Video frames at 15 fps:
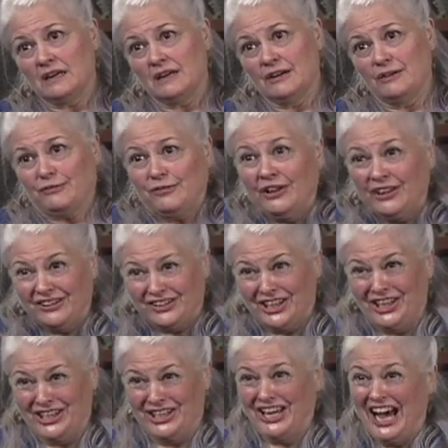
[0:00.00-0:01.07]
of
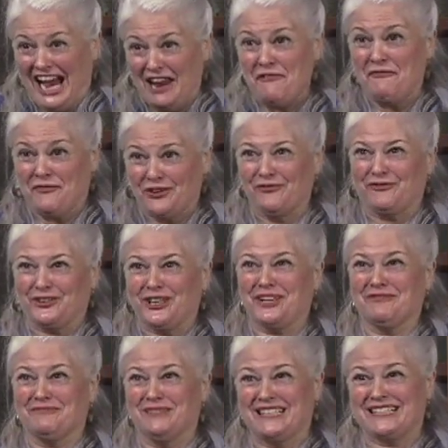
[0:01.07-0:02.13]
life? You'll
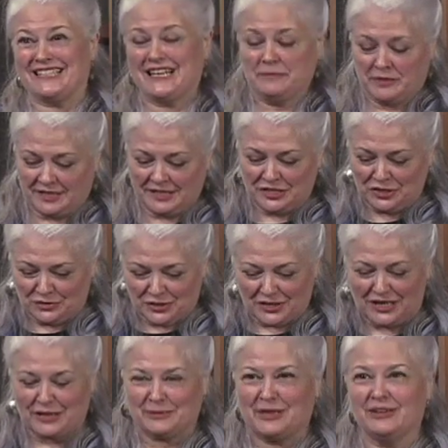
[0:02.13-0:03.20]
forgive my saying, but since you
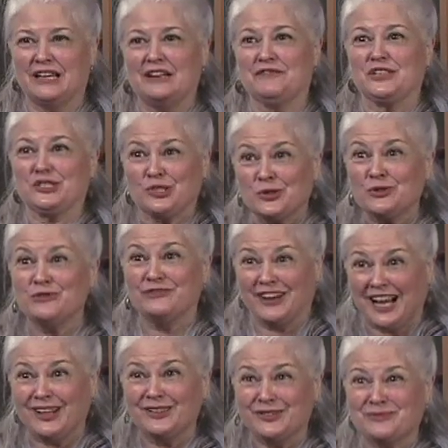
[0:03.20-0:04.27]
talk about life in 2
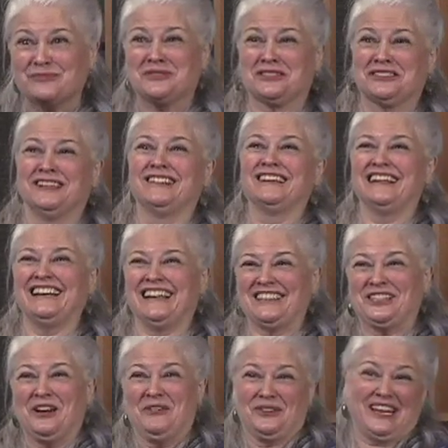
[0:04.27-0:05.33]
volumes, I
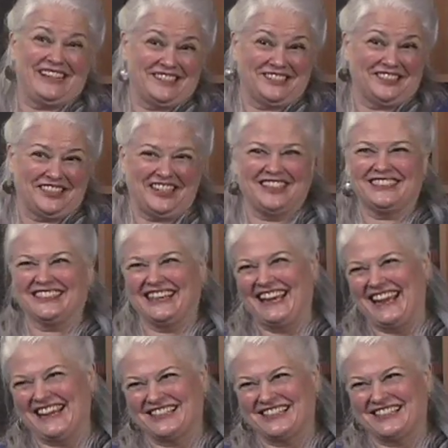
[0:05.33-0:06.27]
don't hesitate to